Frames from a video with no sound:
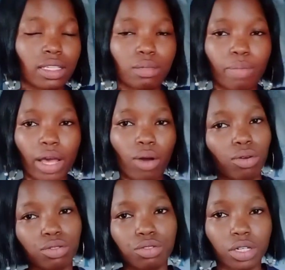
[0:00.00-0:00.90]
is by
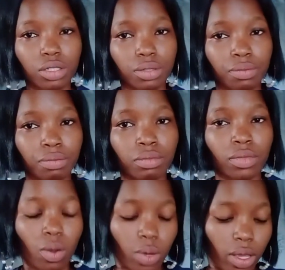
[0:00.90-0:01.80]
100.
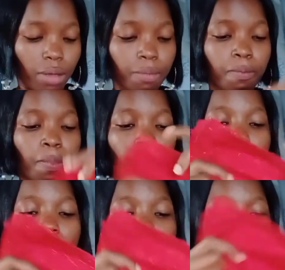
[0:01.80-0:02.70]
Okay?
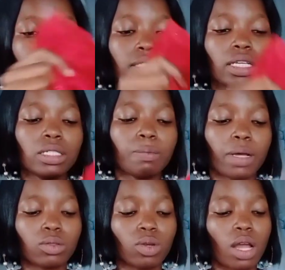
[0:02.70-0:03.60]
And this
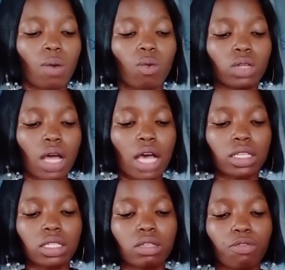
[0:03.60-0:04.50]
particular one
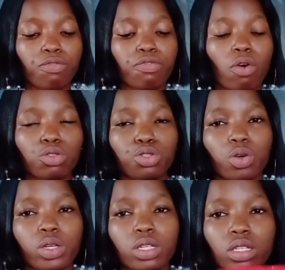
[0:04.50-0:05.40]
has 4
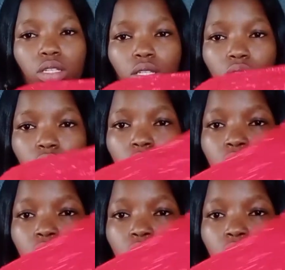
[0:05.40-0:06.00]
joinings.